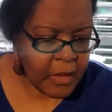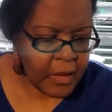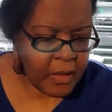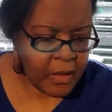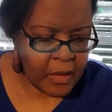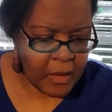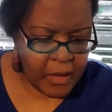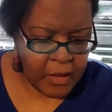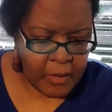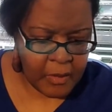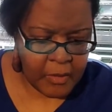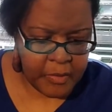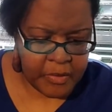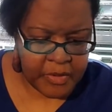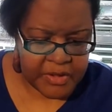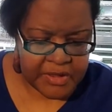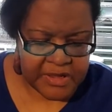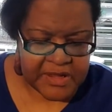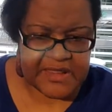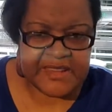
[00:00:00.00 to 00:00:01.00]
And I'm going to
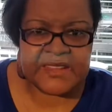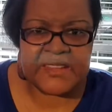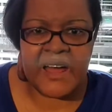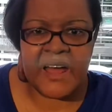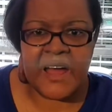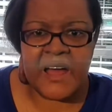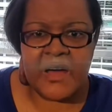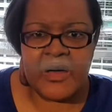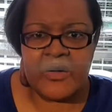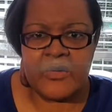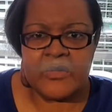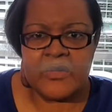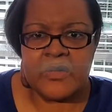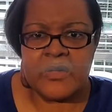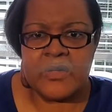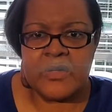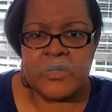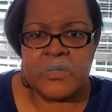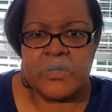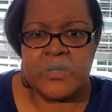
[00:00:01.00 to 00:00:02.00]
put this down
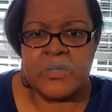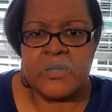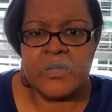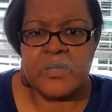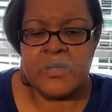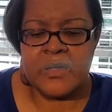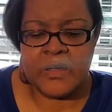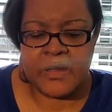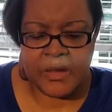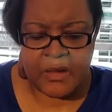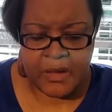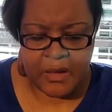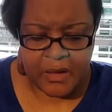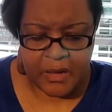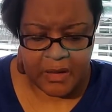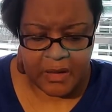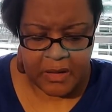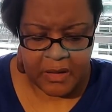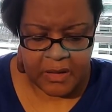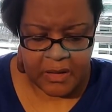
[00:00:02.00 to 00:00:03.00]

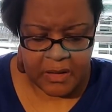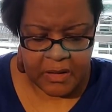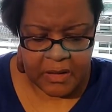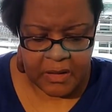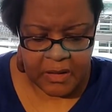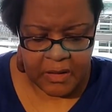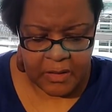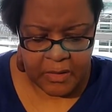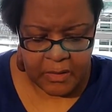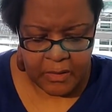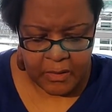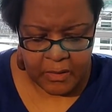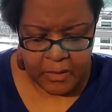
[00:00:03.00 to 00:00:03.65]
in here.